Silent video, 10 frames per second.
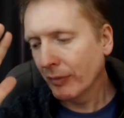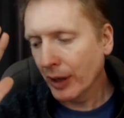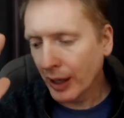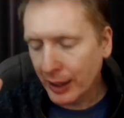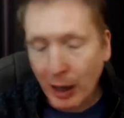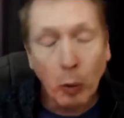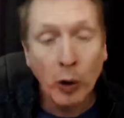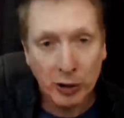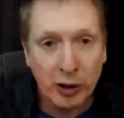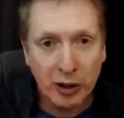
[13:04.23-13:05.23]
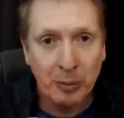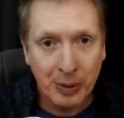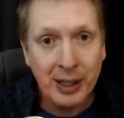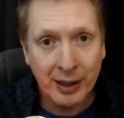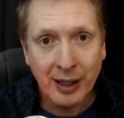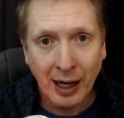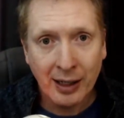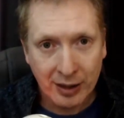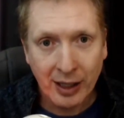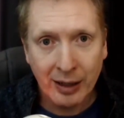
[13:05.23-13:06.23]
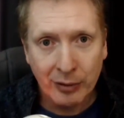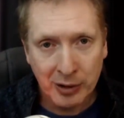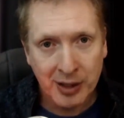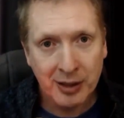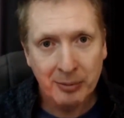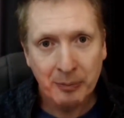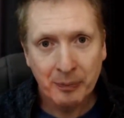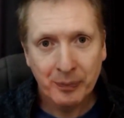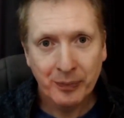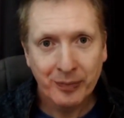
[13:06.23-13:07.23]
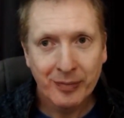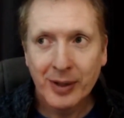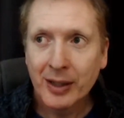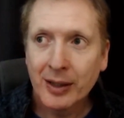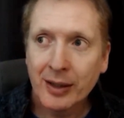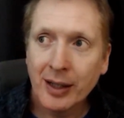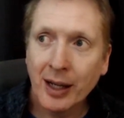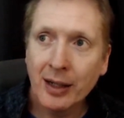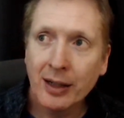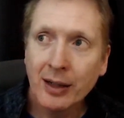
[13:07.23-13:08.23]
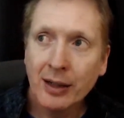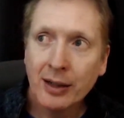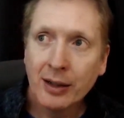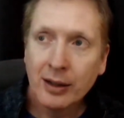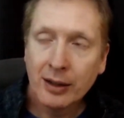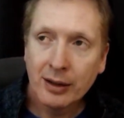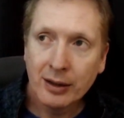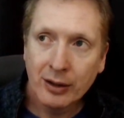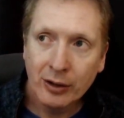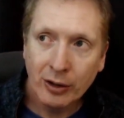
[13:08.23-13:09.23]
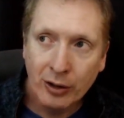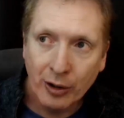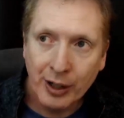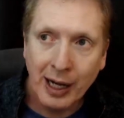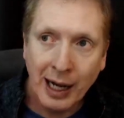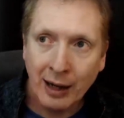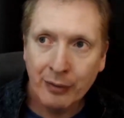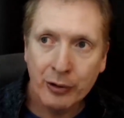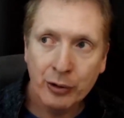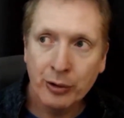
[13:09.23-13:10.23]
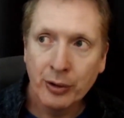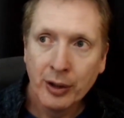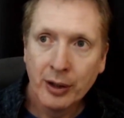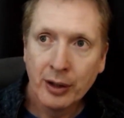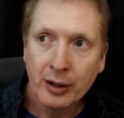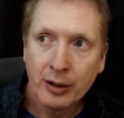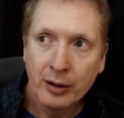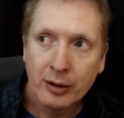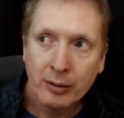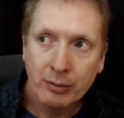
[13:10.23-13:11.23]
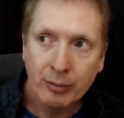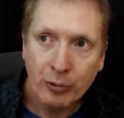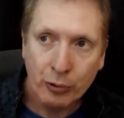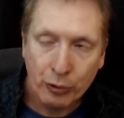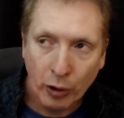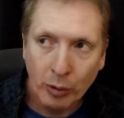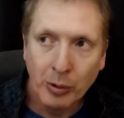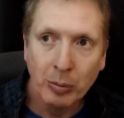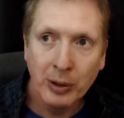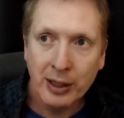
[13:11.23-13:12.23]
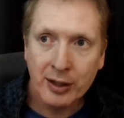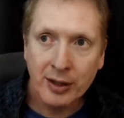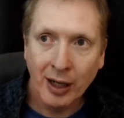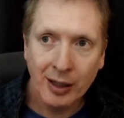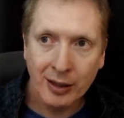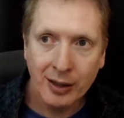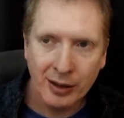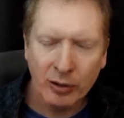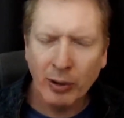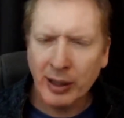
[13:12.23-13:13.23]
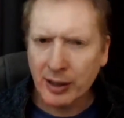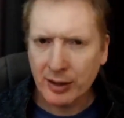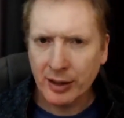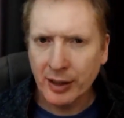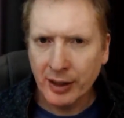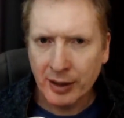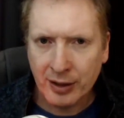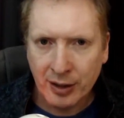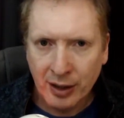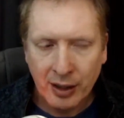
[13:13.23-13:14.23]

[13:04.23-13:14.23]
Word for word: and I want to compete at the highest levels, then you're going to have to probably start getting quite serious